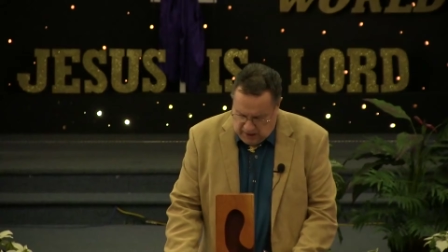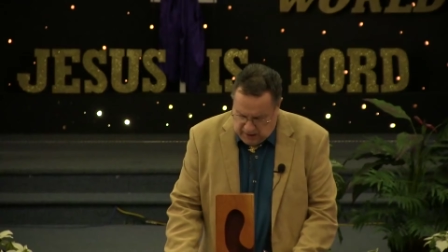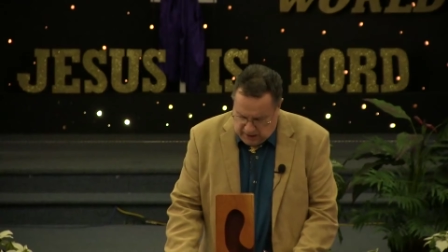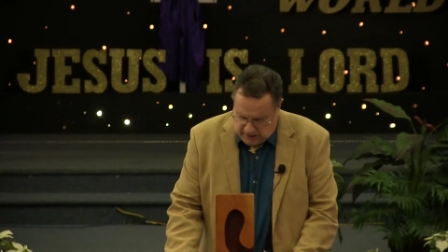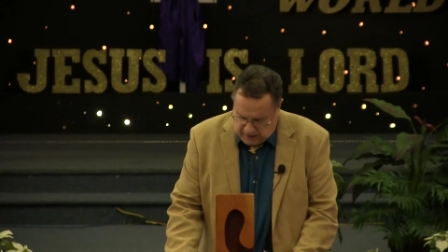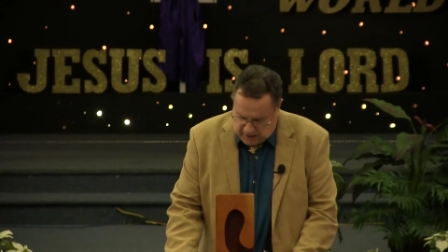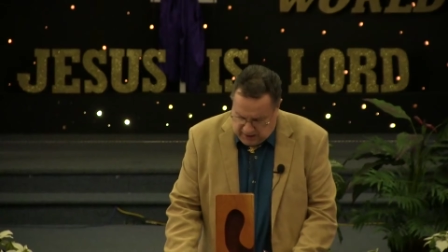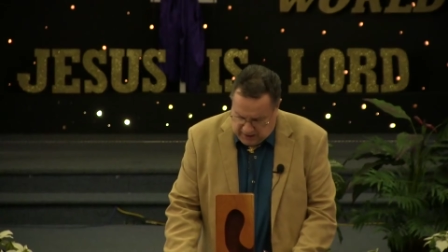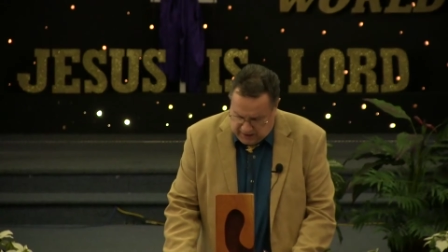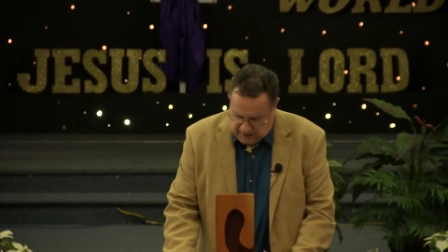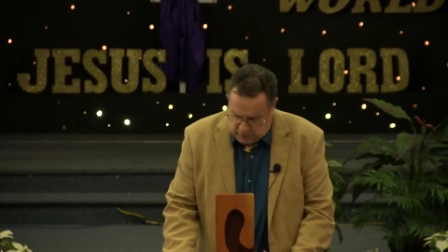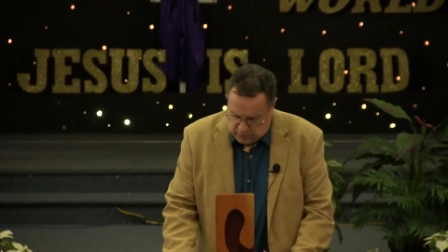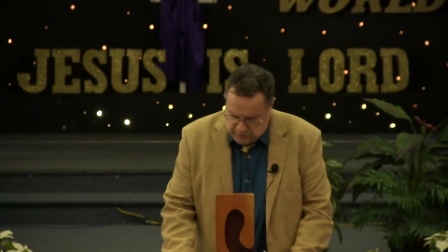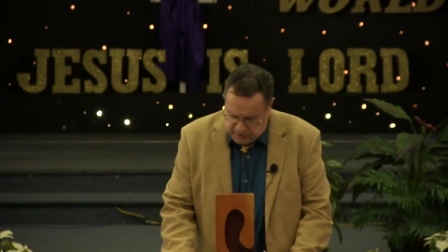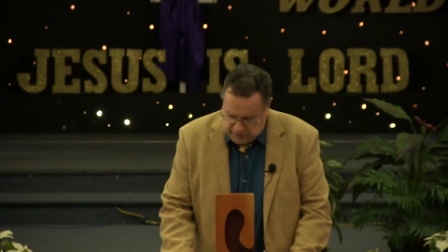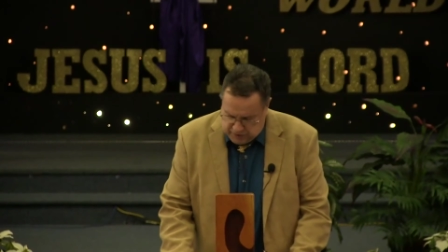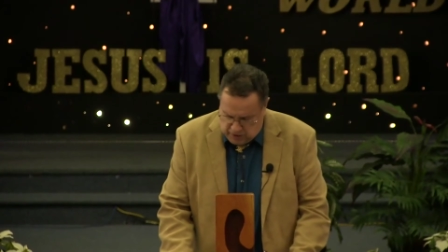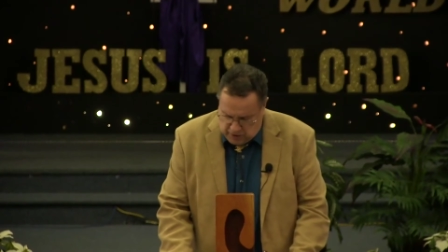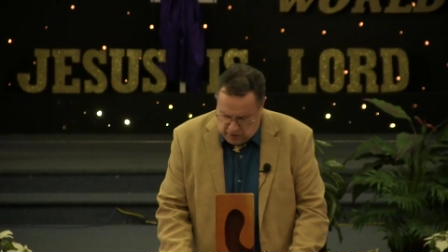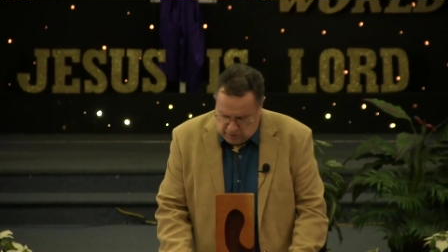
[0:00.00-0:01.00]
And, God,
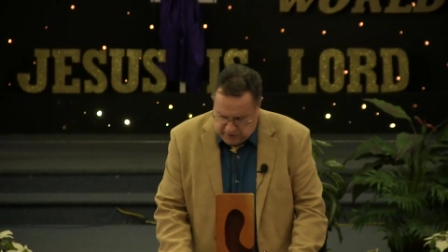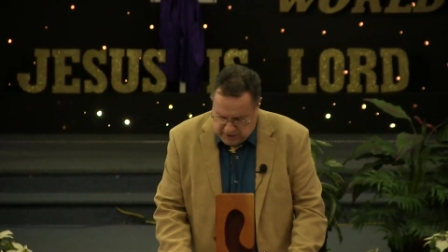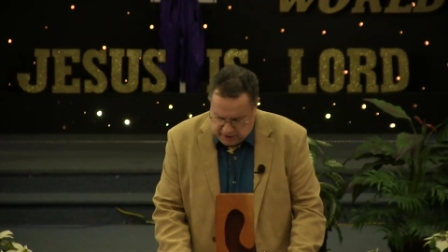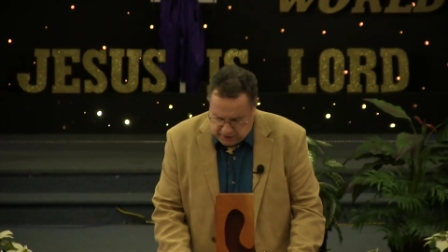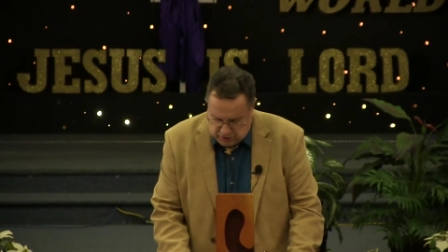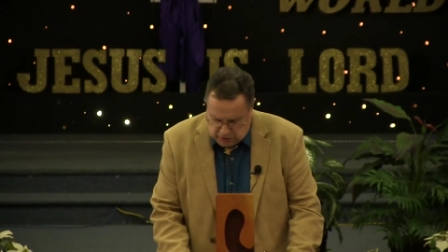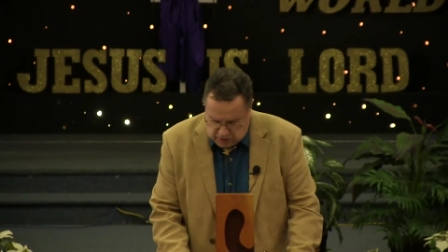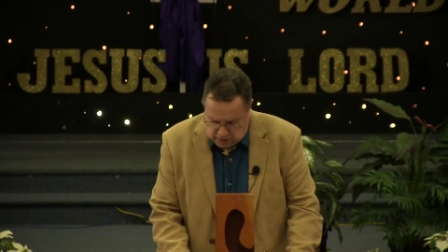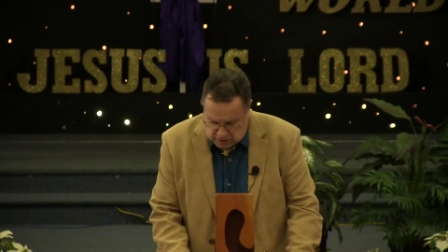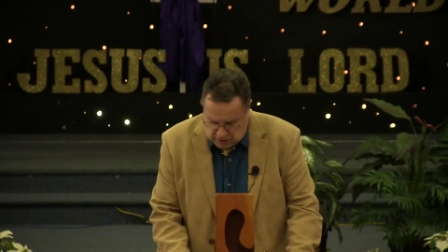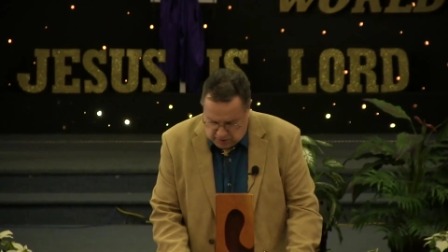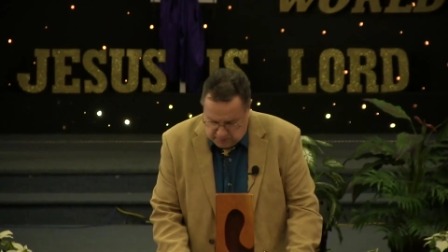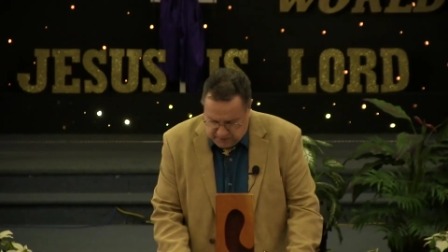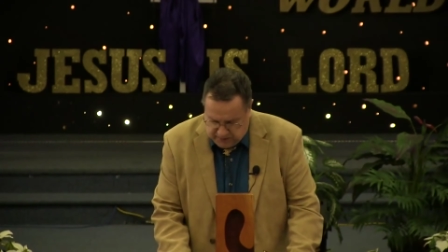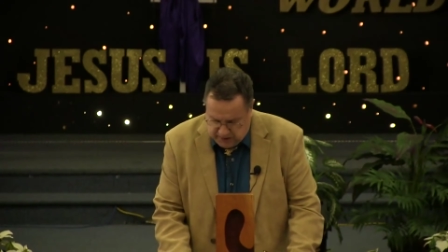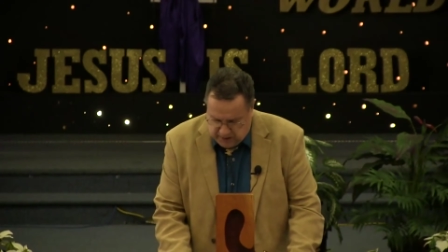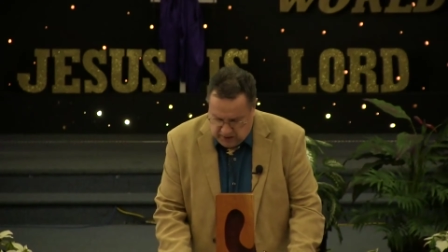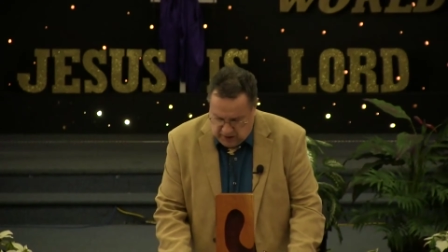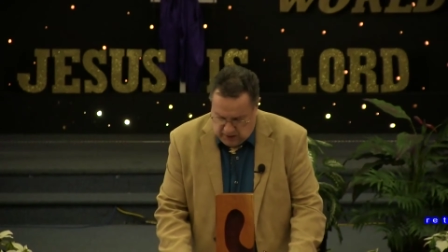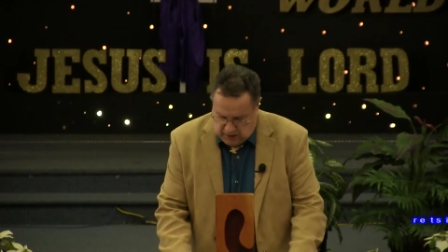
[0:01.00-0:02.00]
we know that you're going to
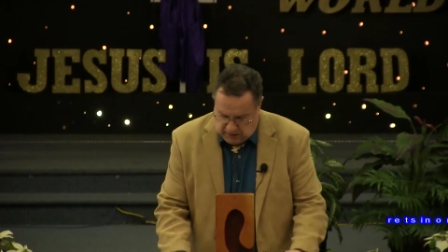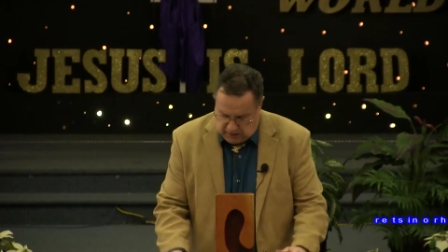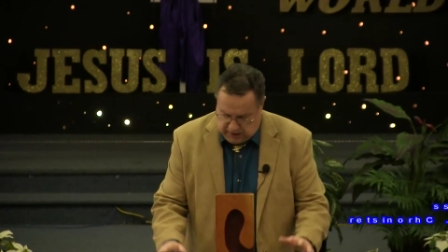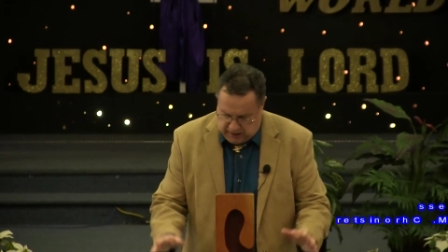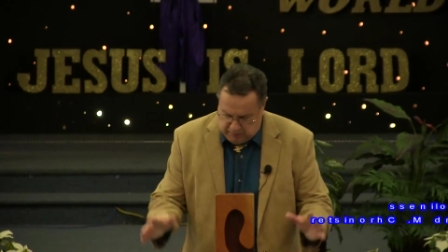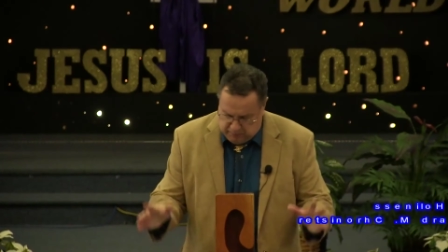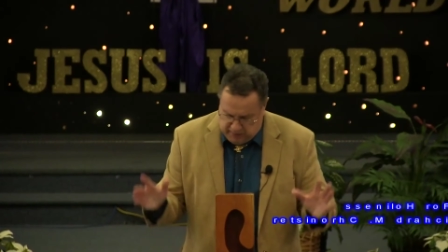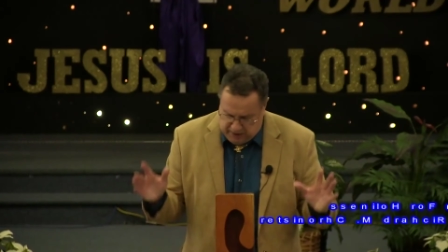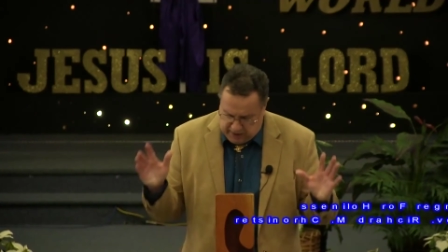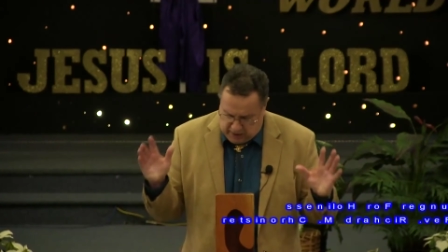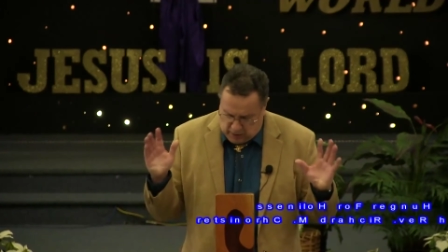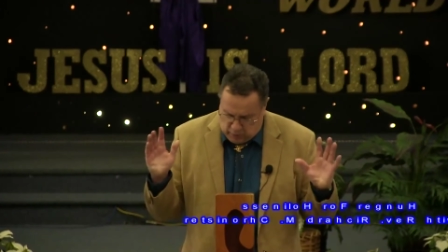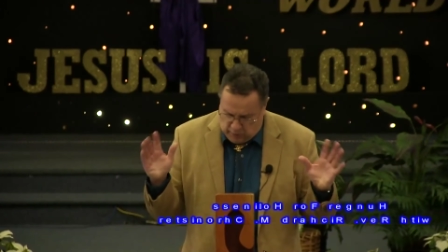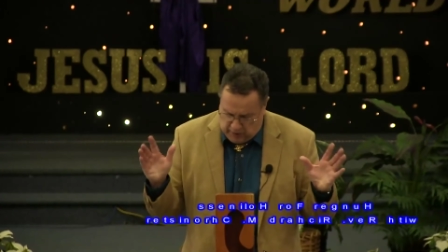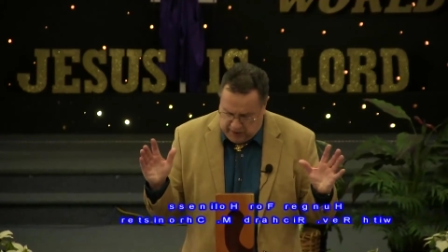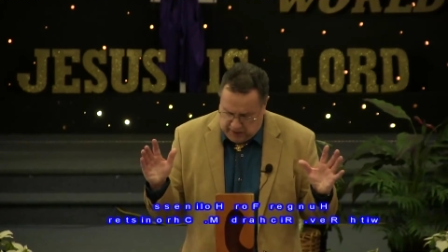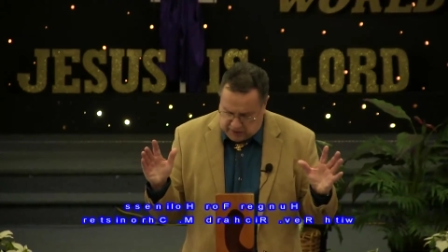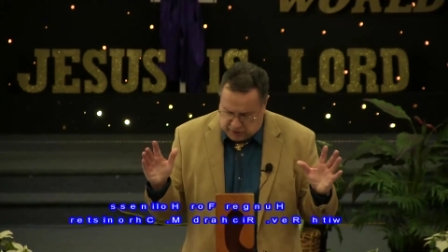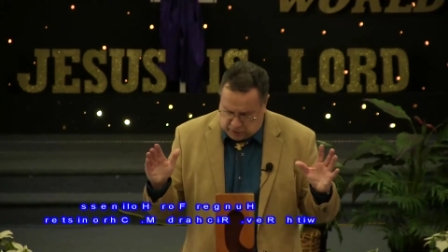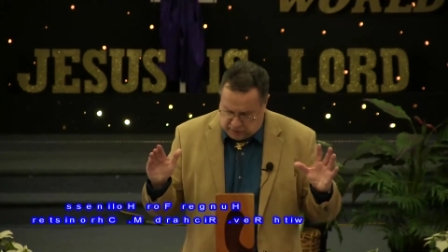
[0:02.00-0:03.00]
be take, make a
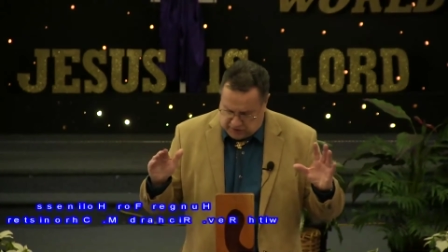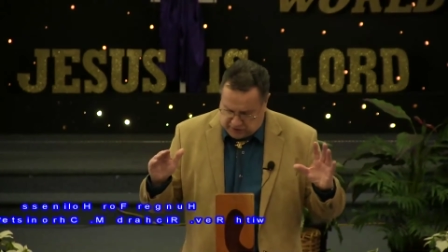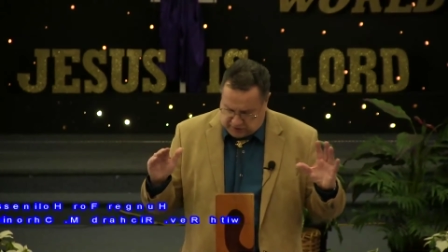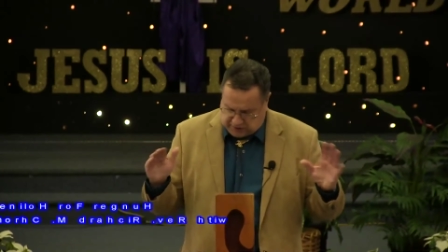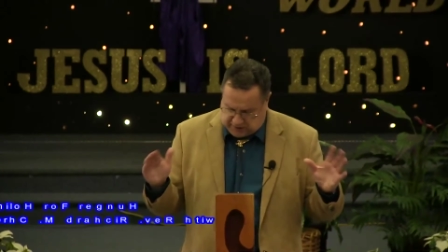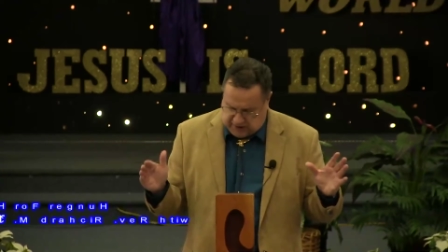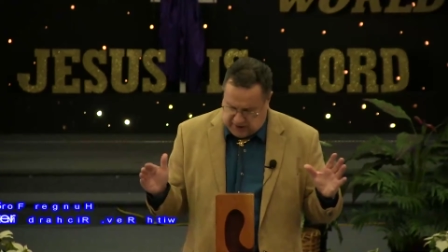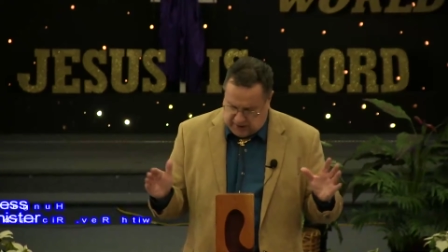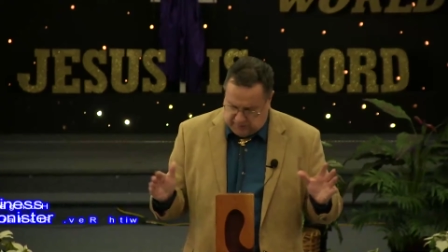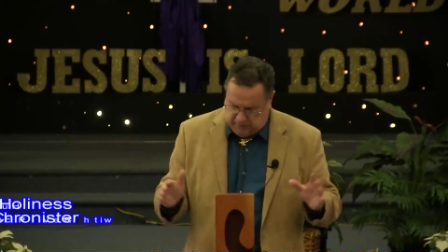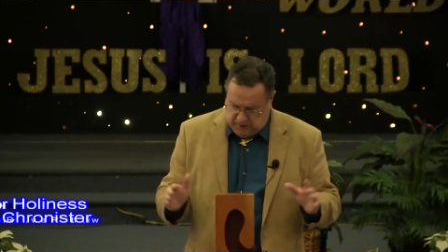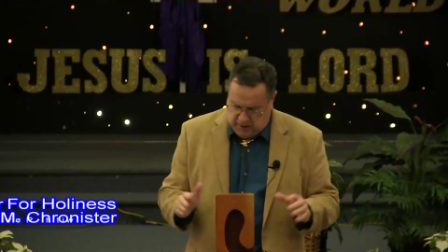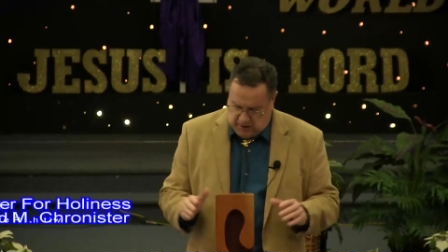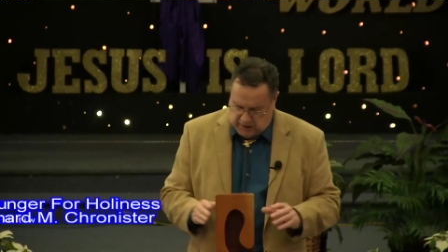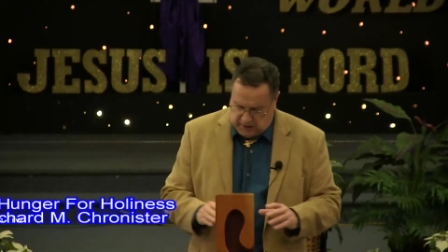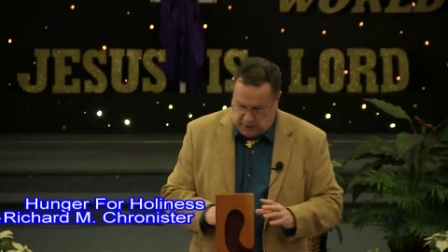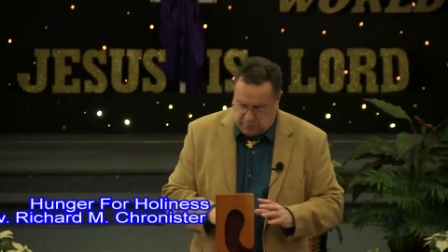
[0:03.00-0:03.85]
way to escape,